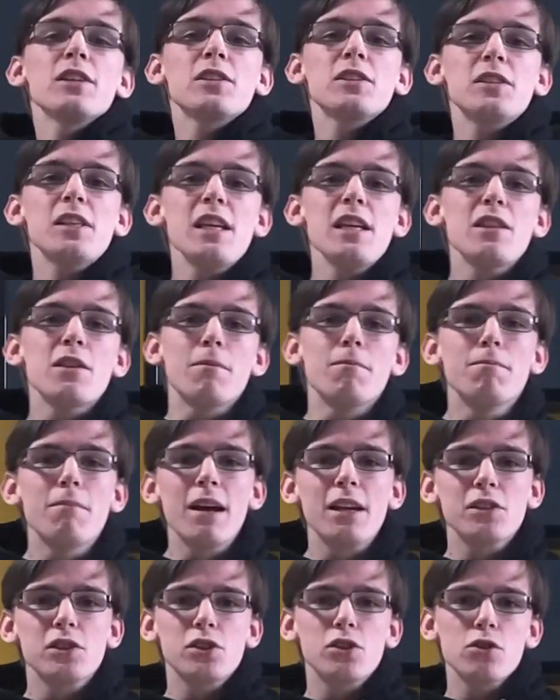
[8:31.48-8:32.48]
see the
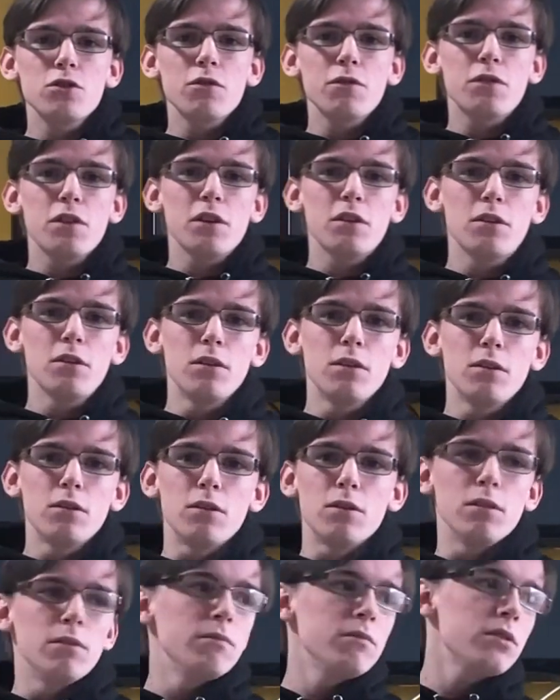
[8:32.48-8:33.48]
master of the
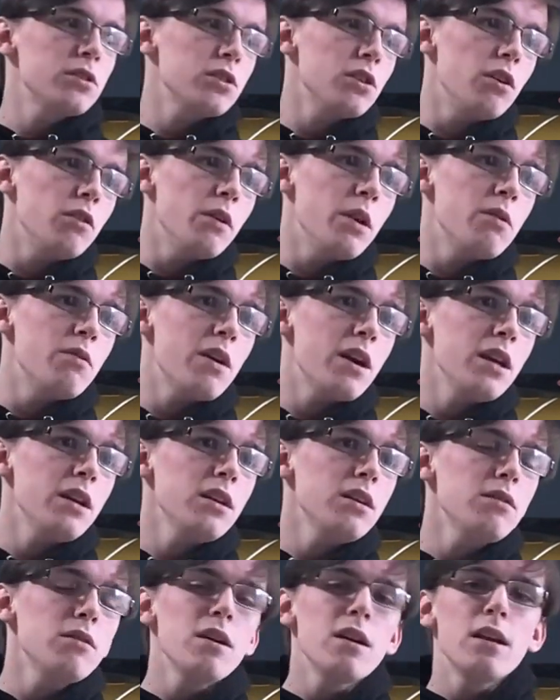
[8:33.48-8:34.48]
gore, sorry
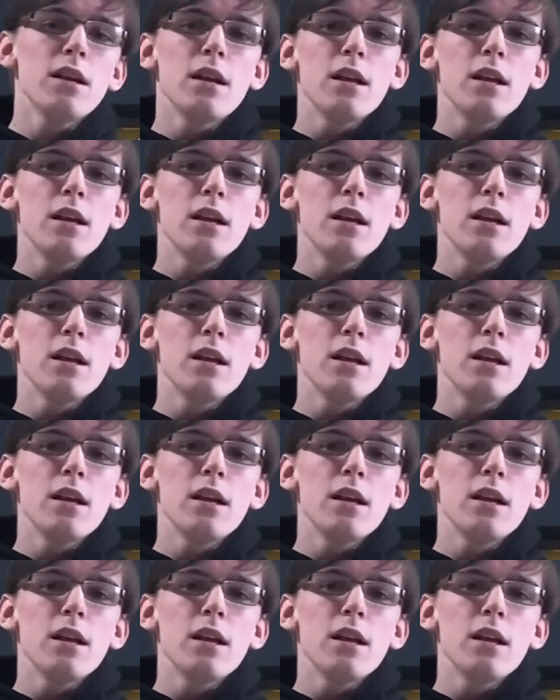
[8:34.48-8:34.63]
Rhino,